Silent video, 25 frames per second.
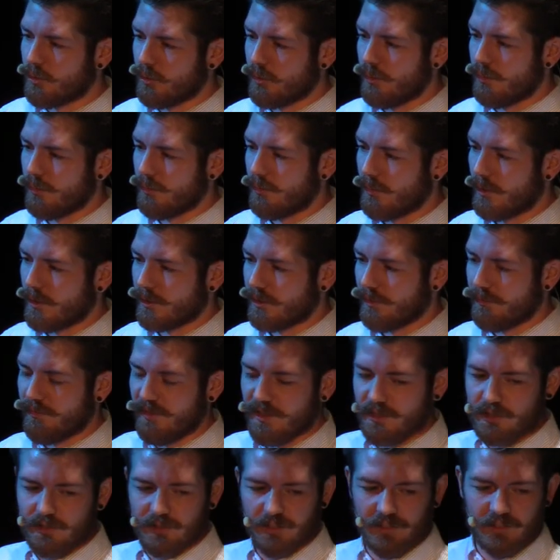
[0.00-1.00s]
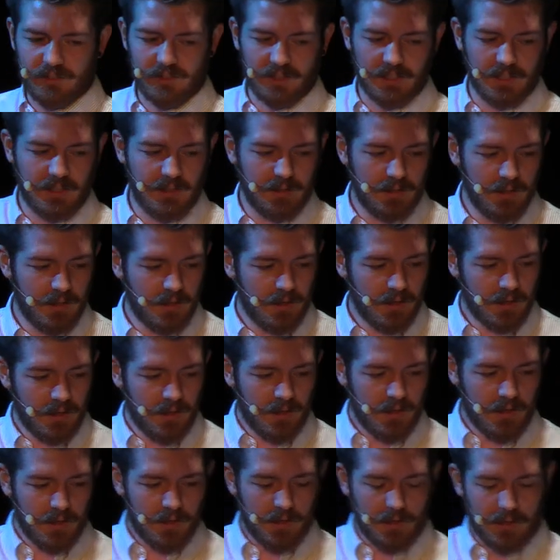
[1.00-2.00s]
to what you visually see.
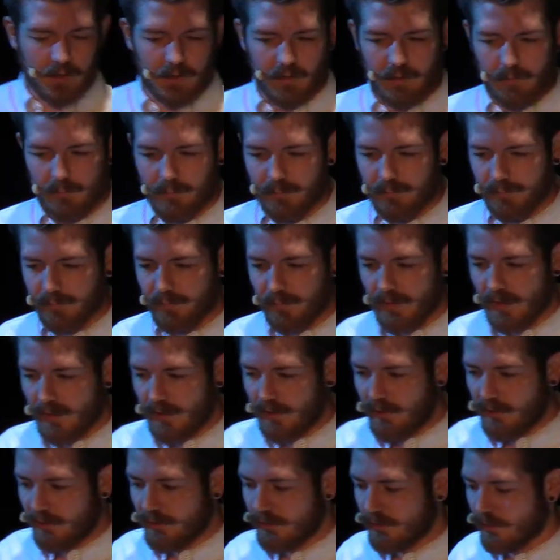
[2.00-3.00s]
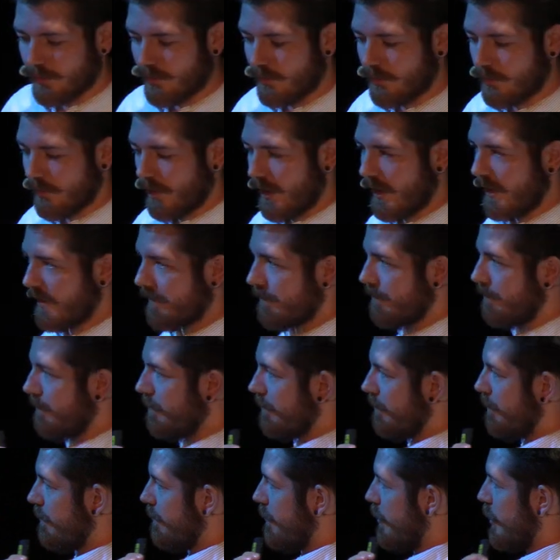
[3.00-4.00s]
Um, so I
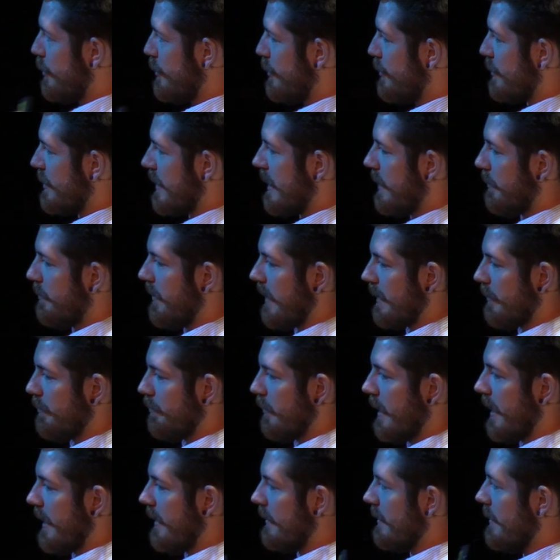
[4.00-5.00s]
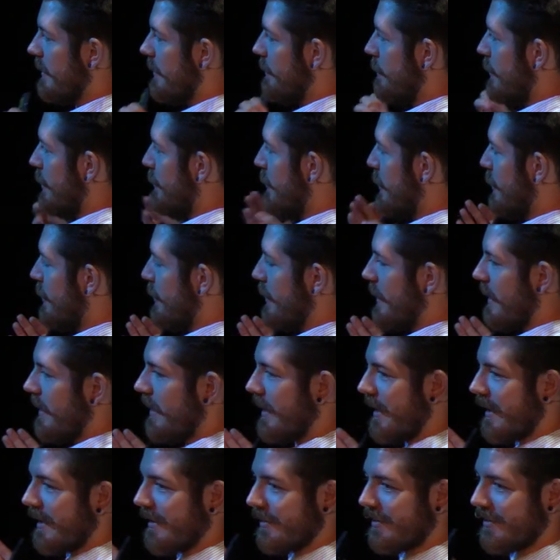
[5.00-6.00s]
want you to keep that in mind that when we
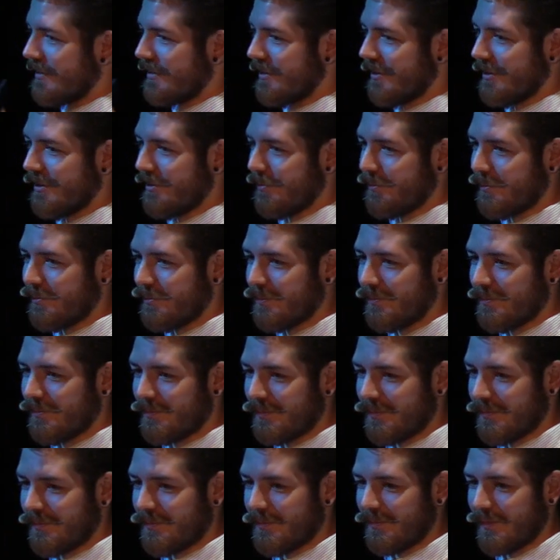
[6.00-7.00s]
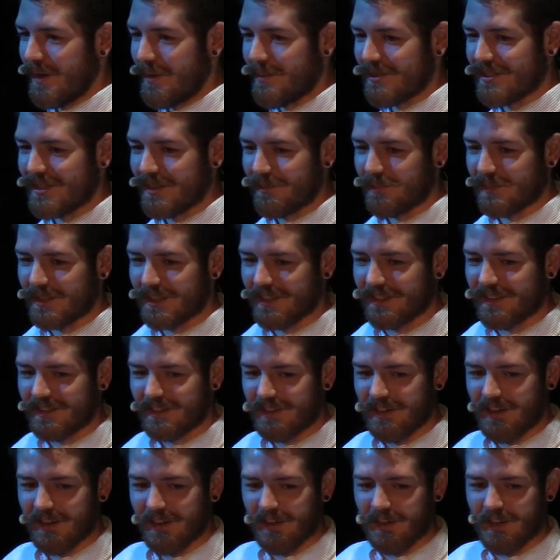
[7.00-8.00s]
look at the
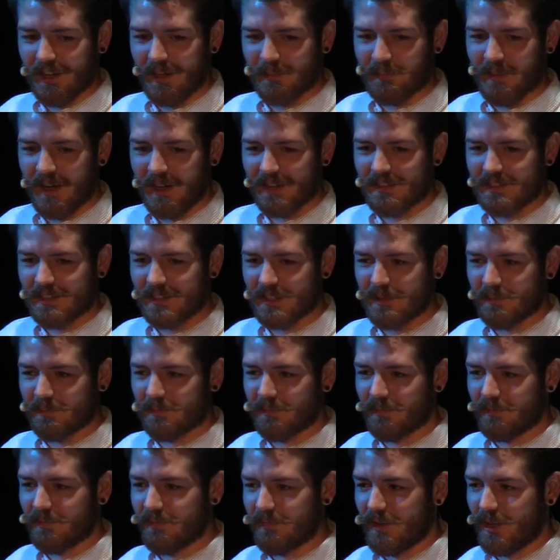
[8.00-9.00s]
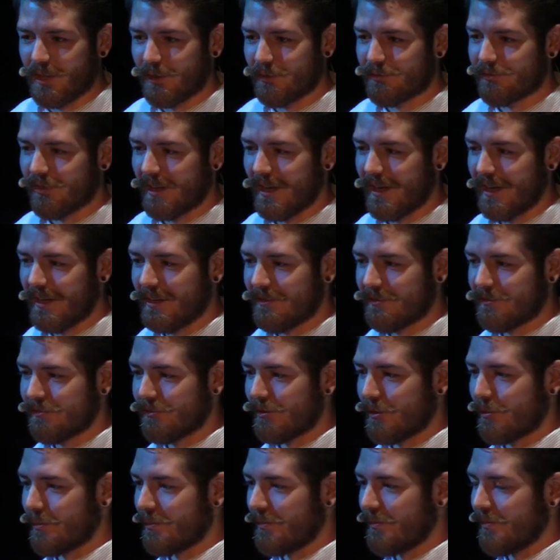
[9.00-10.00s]
WebAssembly, uh, it might seem very far
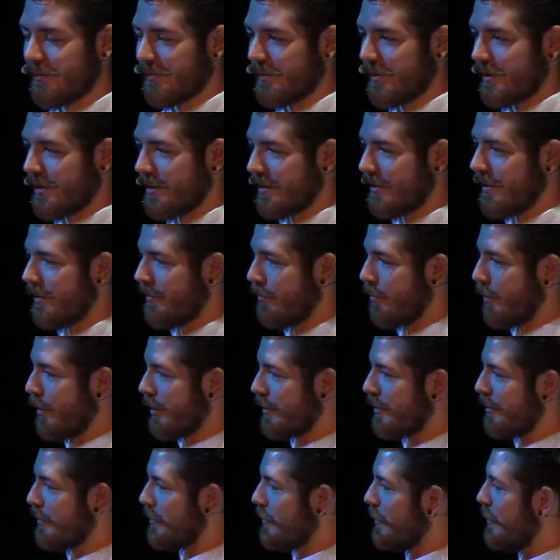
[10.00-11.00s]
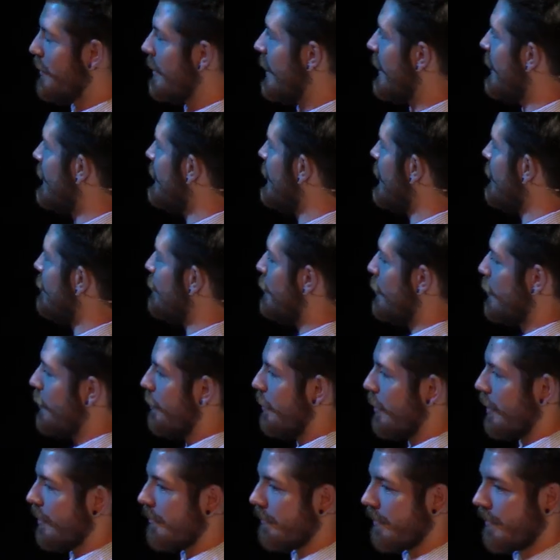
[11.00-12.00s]
from the work you do daily if you're
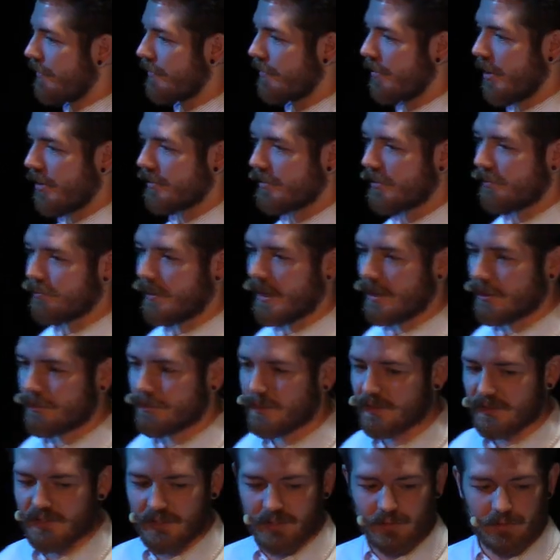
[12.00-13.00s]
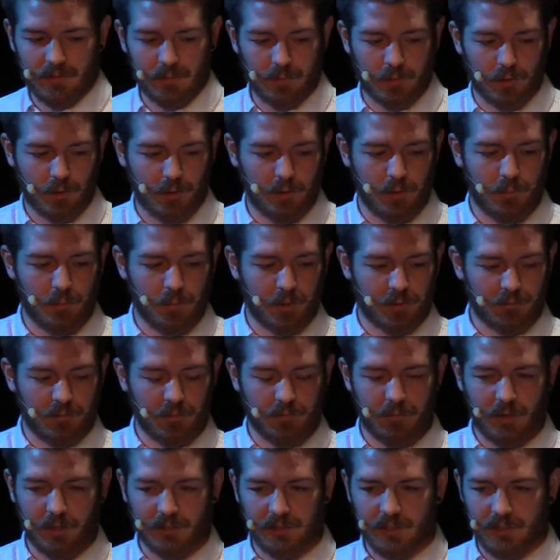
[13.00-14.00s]
working with content management systems or you're working with
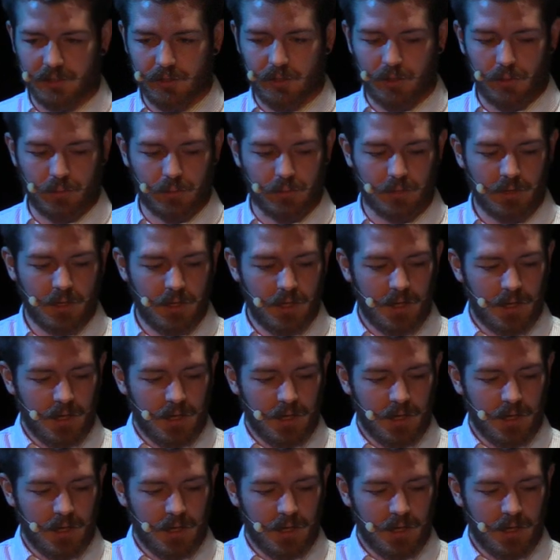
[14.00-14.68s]
front-end code,